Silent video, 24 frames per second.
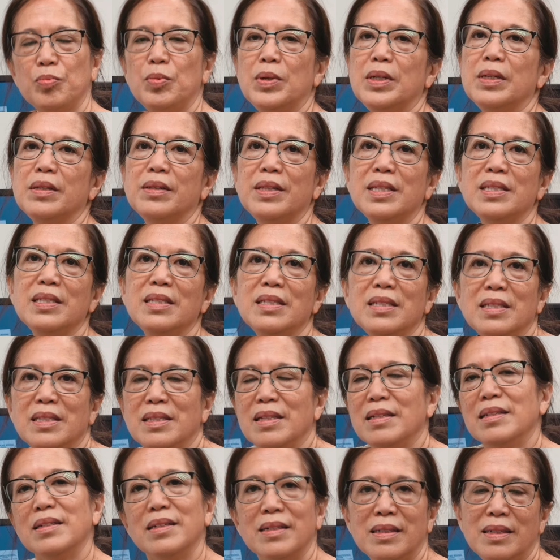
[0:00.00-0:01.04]
Well, this is
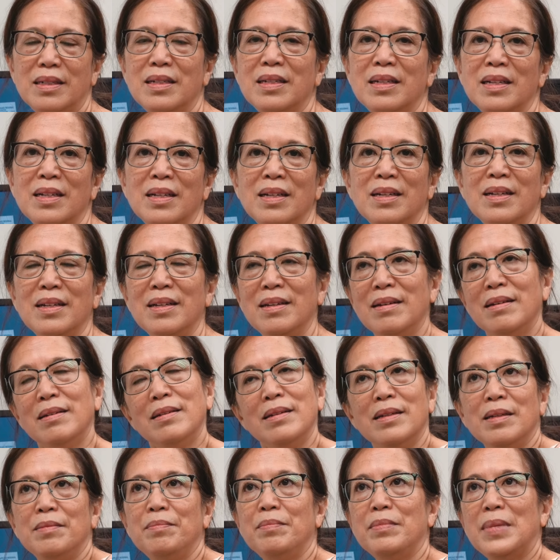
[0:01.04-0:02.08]
the...
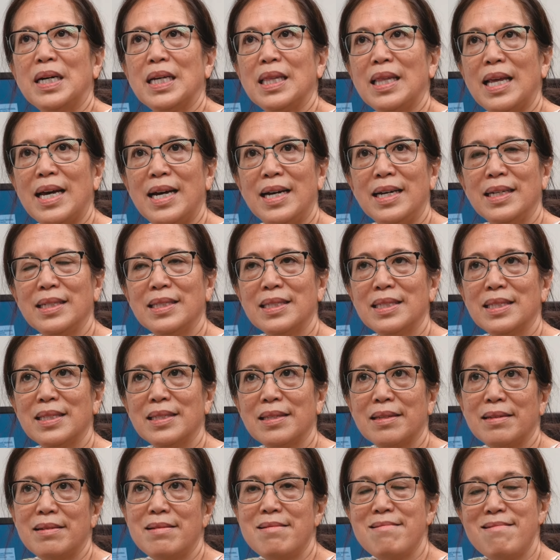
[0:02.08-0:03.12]
my last
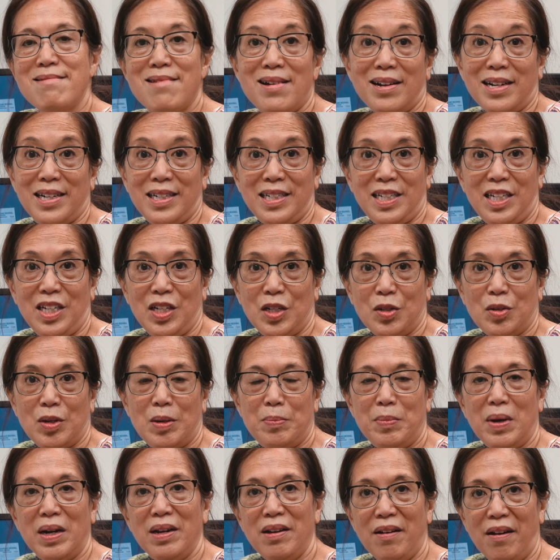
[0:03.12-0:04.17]
night here
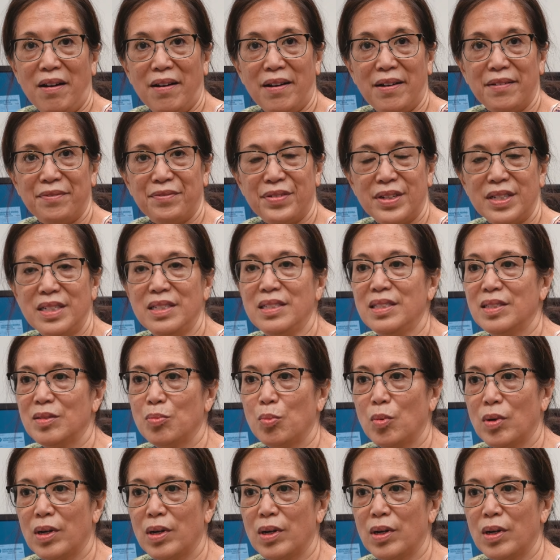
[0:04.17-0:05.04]
in my office,